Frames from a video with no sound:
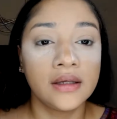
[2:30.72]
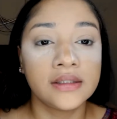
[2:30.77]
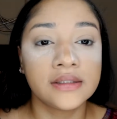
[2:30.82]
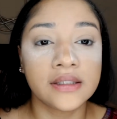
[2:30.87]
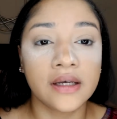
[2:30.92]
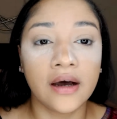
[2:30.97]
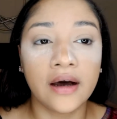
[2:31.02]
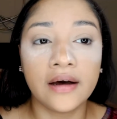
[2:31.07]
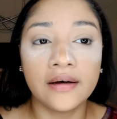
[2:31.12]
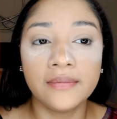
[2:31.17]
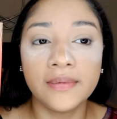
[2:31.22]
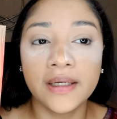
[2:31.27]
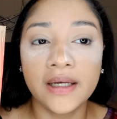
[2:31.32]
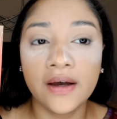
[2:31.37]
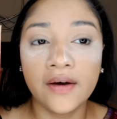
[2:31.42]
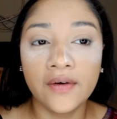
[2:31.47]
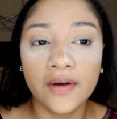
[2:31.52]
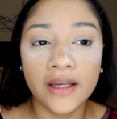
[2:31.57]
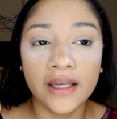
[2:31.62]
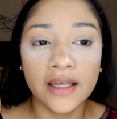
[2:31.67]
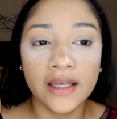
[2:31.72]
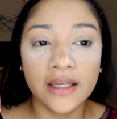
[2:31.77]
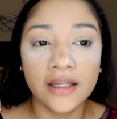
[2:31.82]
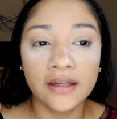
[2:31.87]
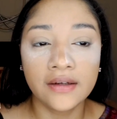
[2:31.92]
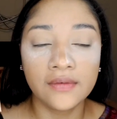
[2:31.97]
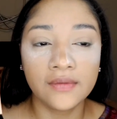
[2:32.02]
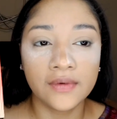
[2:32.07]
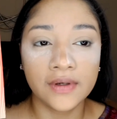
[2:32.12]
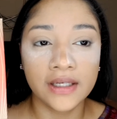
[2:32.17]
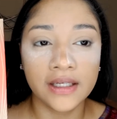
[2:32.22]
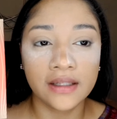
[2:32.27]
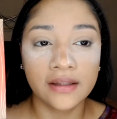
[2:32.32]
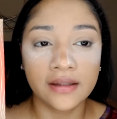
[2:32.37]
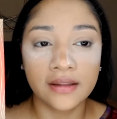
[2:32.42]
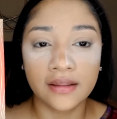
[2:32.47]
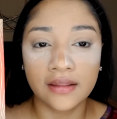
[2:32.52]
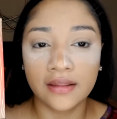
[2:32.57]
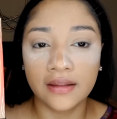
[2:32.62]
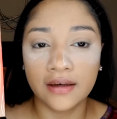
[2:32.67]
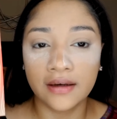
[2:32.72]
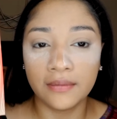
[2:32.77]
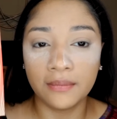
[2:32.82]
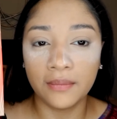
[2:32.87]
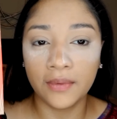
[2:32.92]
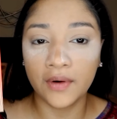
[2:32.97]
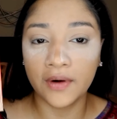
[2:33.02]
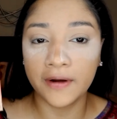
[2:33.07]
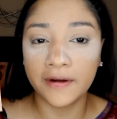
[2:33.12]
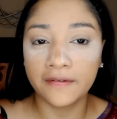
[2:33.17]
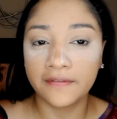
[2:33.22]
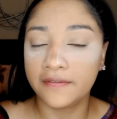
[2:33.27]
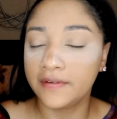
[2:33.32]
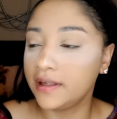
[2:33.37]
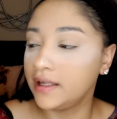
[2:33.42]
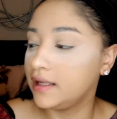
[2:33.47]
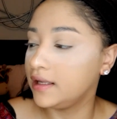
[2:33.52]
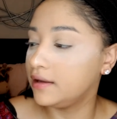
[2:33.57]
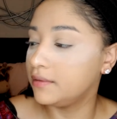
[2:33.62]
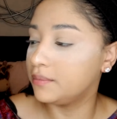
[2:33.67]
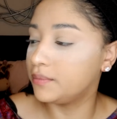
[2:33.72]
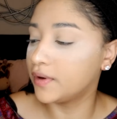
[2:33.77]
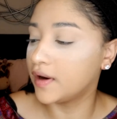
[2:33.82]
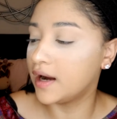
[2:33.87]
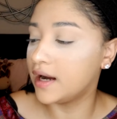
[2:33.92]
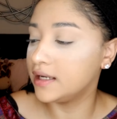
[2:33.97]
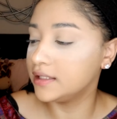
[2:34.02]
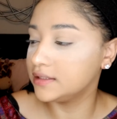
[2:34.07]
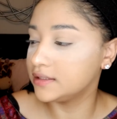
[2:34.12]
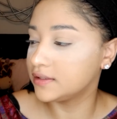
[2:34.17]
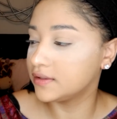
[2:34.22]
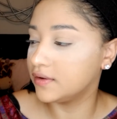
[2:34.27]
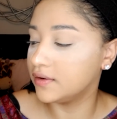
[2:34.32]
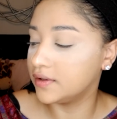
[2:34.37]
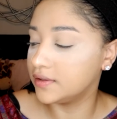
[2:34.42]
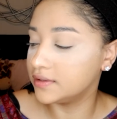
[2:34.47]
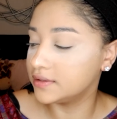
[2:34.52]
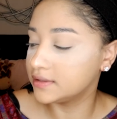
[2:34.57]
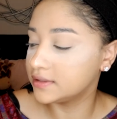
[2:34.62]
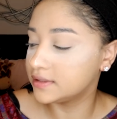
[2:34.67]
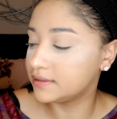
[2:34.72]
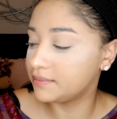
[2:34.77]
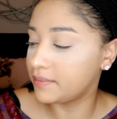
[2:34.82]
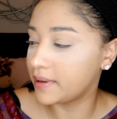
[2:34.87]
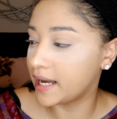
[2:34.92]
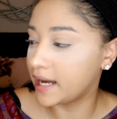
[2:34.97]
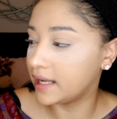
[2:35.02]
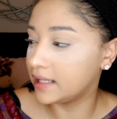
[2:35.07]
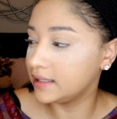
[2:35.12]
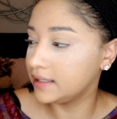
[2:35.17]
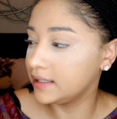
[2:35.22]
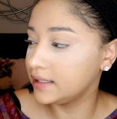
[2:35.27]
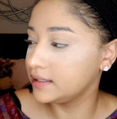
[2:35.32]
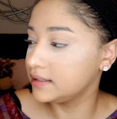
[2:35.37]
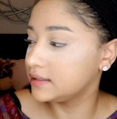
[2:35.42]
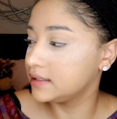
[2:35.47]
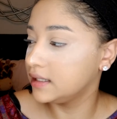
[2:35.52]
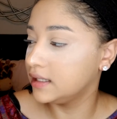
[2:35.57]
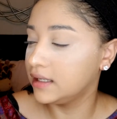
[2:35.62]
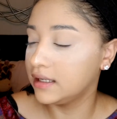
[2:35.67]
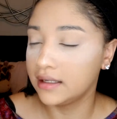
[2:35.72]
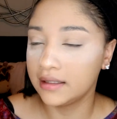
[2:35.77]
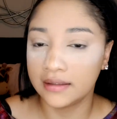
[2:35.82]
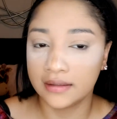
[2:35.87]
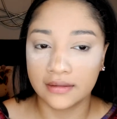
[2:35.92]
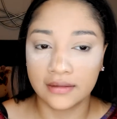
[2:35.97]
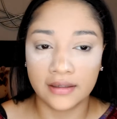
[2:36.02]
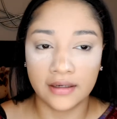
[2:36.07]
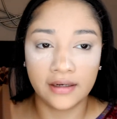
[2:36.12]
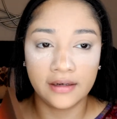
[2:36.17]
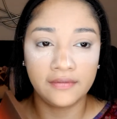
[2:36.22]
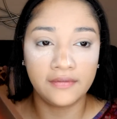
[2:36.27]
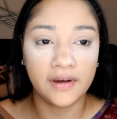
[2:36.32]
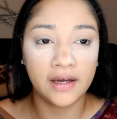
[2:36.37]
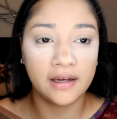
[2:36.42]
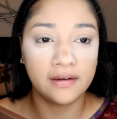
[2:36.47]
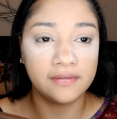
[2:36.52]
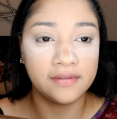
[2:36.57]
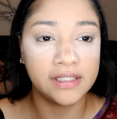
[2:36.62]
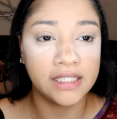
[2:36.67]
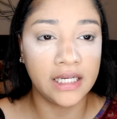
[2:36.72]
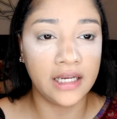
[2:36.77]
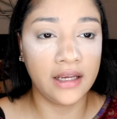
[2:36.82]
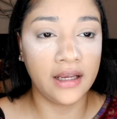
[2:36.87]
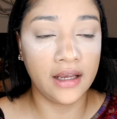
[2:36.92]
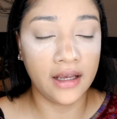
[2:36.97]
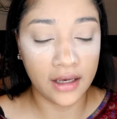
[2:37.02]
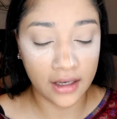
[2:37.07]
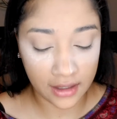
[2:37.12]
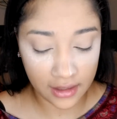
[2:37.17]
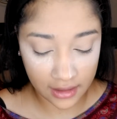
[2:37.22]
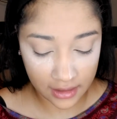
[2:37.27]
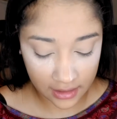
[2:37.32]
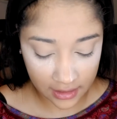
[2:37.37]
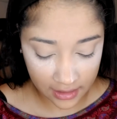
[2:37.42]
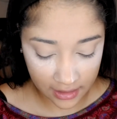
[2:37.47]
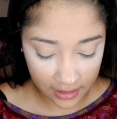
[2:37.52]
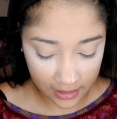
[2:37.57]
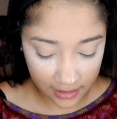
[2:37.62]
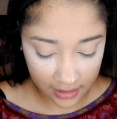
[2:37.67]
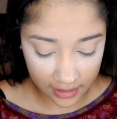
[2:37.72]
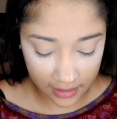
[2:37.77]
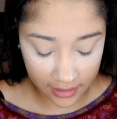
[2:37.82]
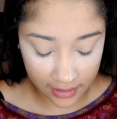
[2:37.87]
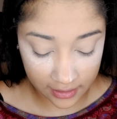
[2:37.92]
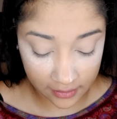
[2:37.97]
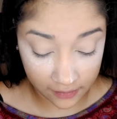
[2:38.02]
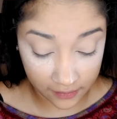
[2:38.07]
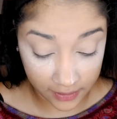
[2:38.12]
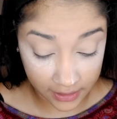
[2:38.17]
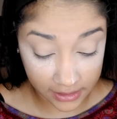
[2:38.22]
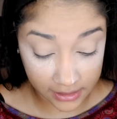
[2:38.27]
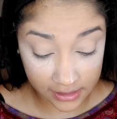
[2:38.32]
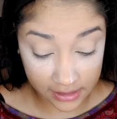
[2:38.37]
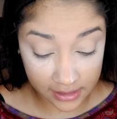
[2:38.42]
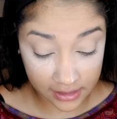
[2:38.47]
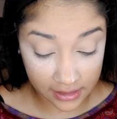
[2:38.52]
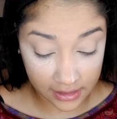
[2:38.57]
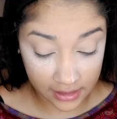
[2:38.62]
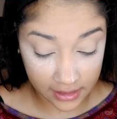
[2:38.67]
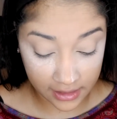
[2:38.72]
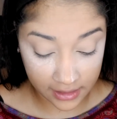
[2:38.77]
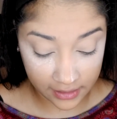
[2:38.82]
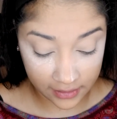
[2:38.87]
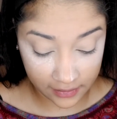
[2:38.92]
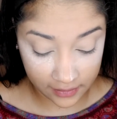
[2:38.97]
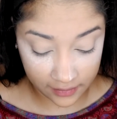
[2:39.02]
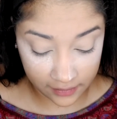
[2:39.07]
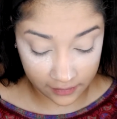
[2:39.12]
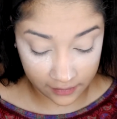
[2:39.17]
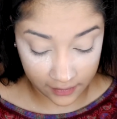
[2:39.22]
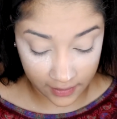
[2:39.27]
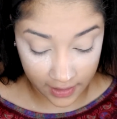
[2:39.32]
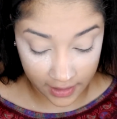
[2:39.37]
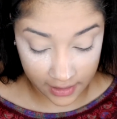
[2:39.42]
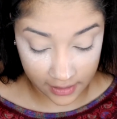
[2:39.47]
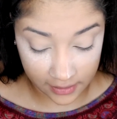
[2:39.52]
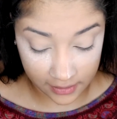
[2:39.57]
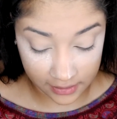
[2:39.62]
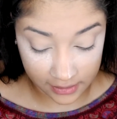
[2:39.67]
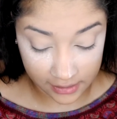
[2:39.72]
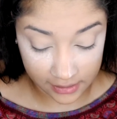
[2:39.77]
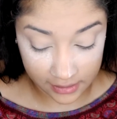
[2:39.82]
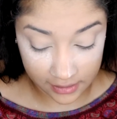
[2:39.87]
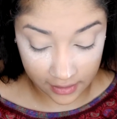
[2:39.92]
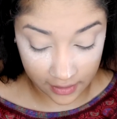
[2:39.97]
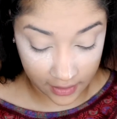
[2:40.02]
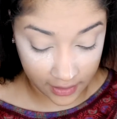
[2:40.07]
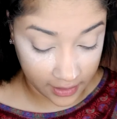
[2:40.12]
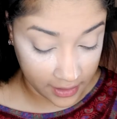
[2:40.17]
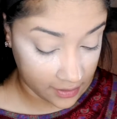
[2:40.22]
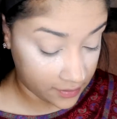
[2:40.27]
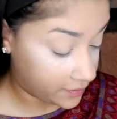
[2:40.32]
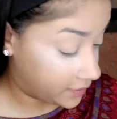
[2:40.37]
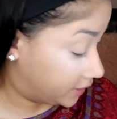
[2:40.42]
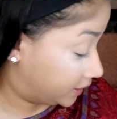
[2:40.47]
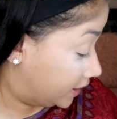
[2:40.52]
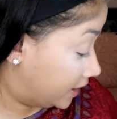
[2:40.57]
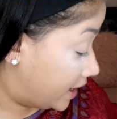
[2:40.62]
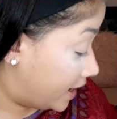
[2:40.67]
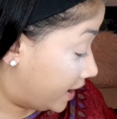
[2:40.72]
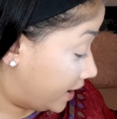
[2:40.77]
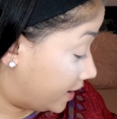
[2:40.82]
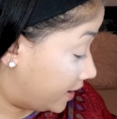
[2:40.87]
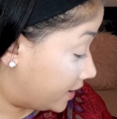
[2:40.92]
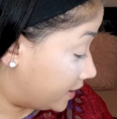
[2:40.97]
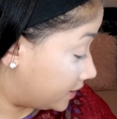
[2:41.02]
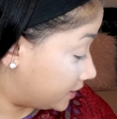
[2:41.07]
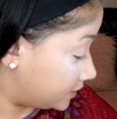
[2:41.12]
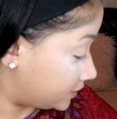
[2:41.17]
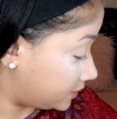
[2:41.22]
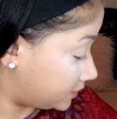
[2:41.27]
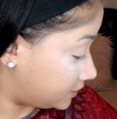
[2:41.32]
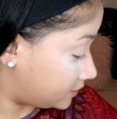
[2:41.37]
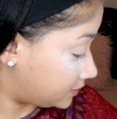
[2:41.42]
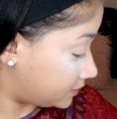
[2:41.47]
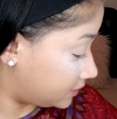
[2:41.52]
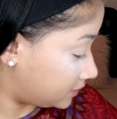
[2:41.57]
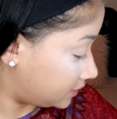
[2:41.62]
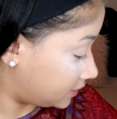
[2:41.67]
So I'll be going in with the Morphe Bronze Goals palette, 35G, and we're just gonna get right on started with the eyes.